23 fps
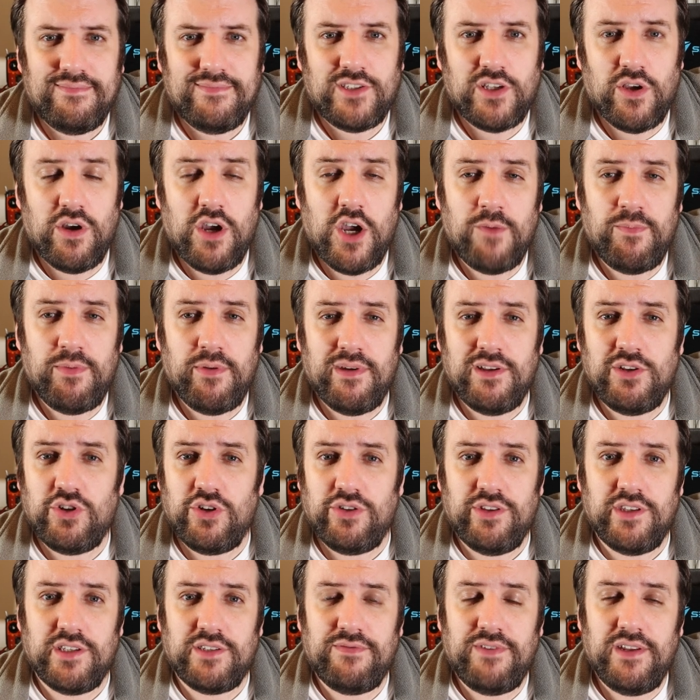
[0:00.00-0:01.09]
So I hope you
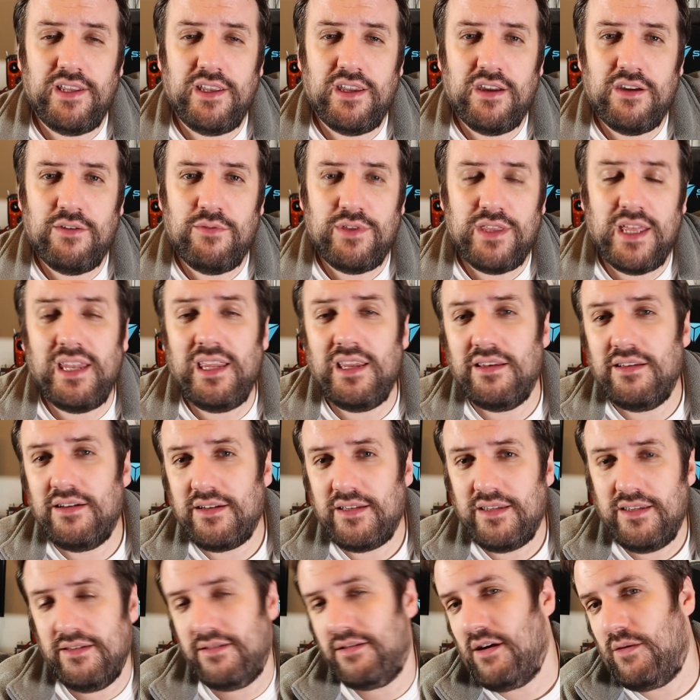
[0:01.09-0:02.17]
enjoyed this video. With any
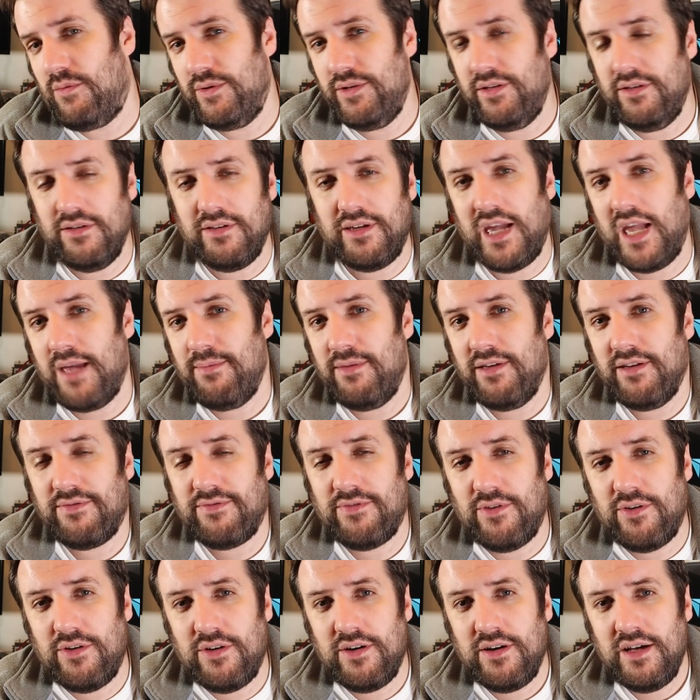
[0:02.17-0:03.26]
luck, you got what you came here
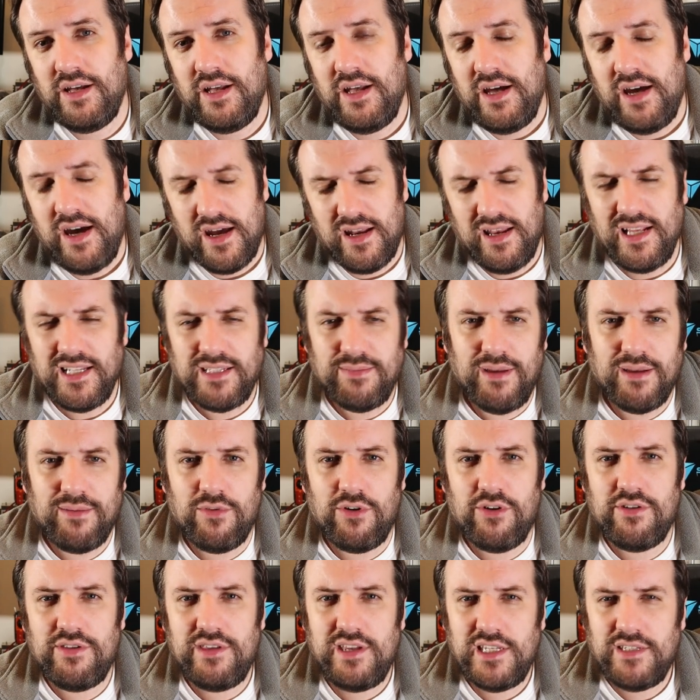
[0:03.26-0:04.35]
for. I'd like to make
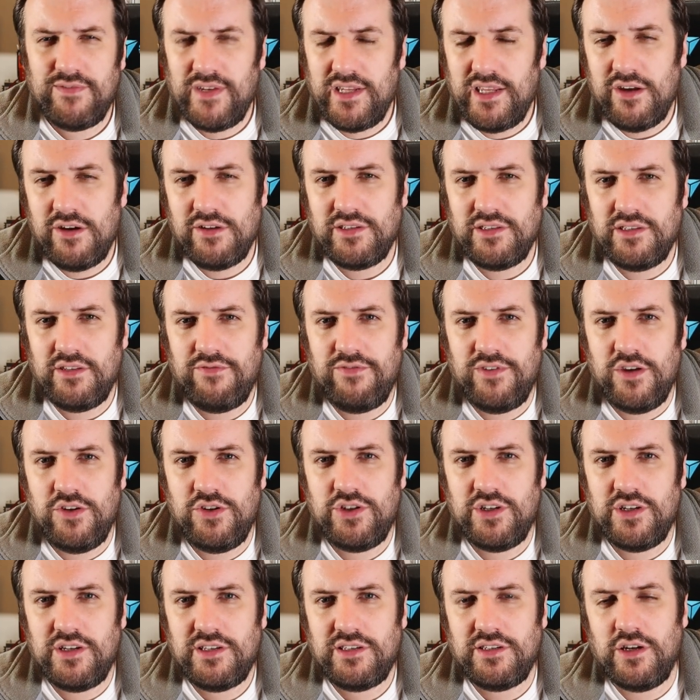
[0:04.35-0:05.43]
more of these videos in the
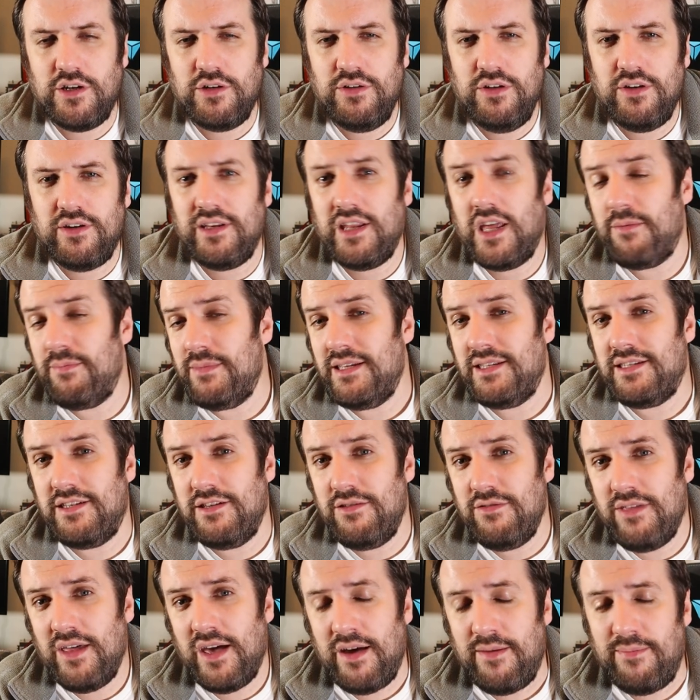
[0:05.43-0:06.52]
future, so you can help me
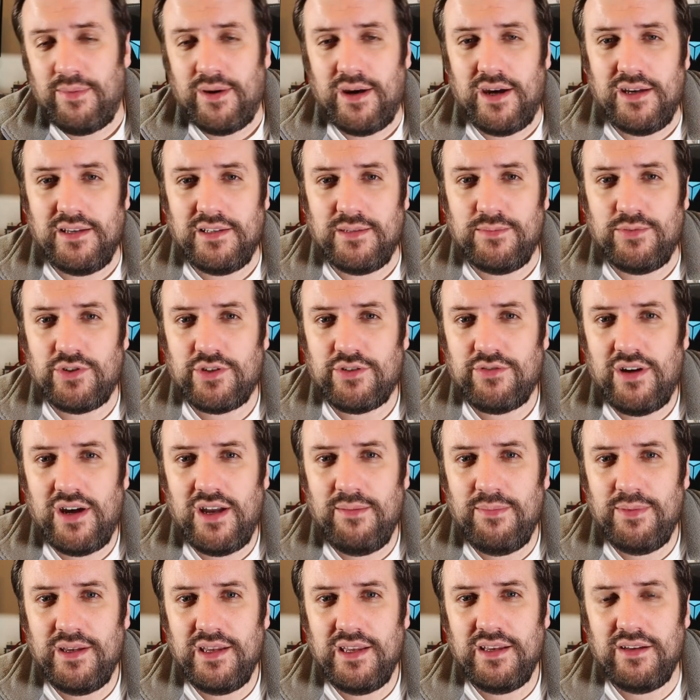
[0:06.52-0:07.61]
do that by
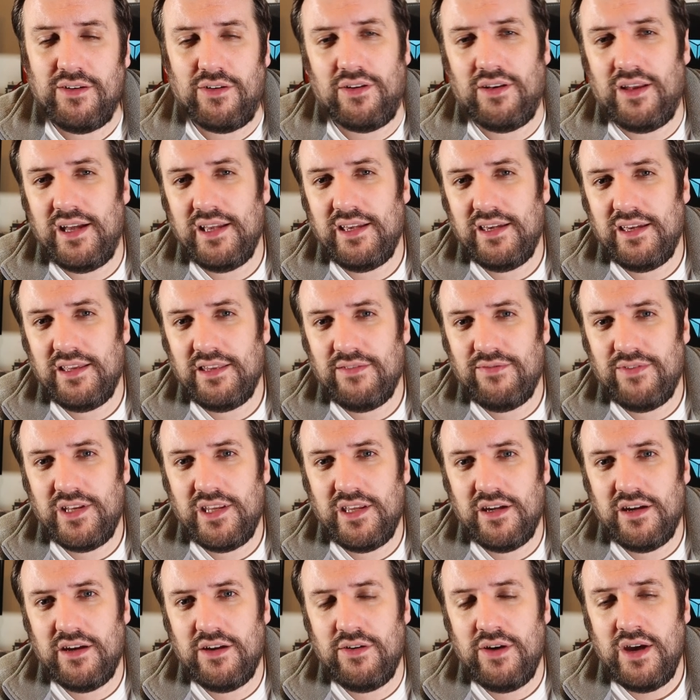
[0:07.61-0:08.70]
subscribing or liking the
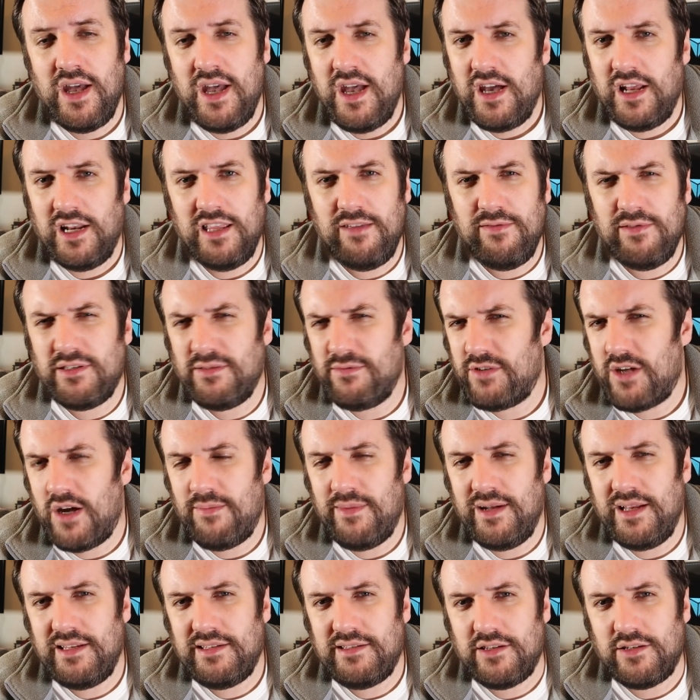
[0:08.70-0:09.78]
video. Leave me some
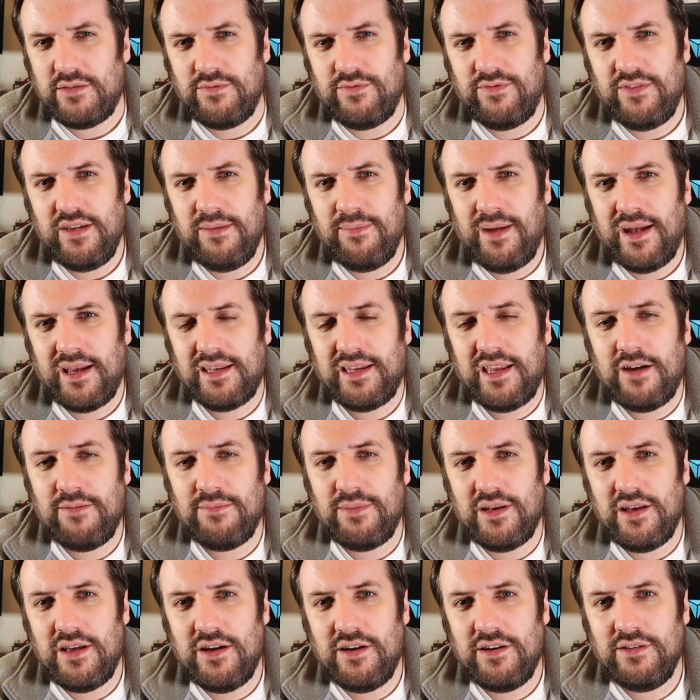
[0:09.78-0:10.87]
comments or some feedback down
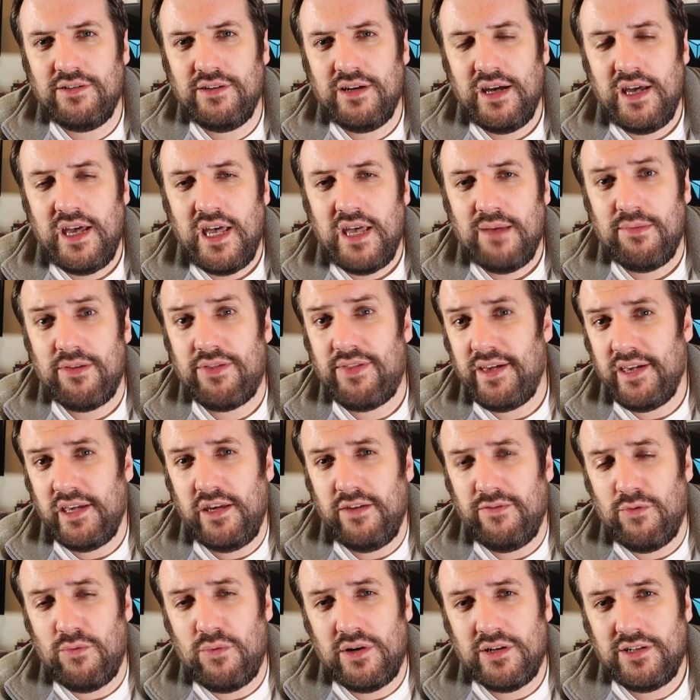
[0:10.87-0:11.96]
below. But thank
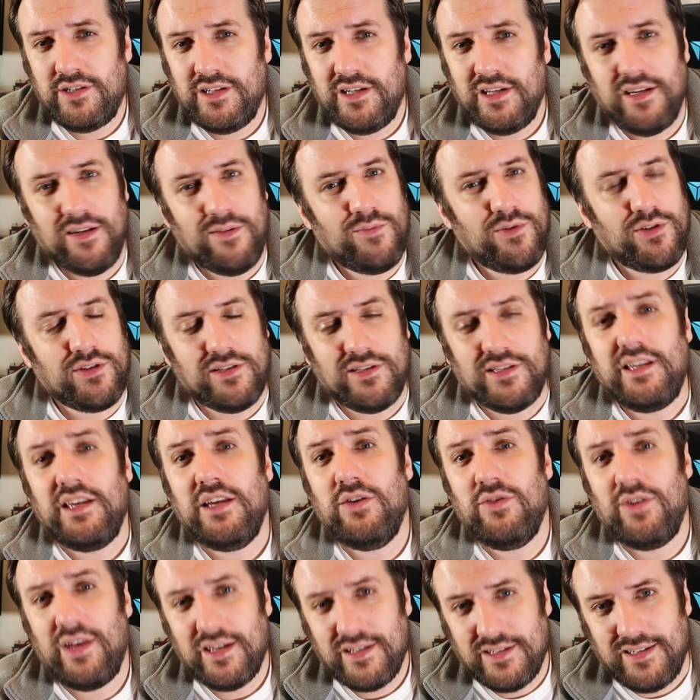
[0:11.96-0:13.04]
you for watching, and we'll see
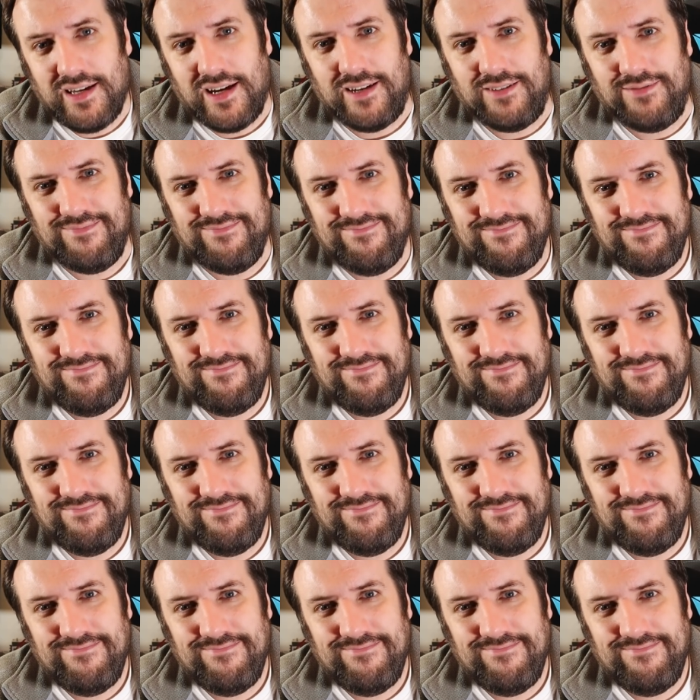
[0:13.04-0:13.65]
you next time.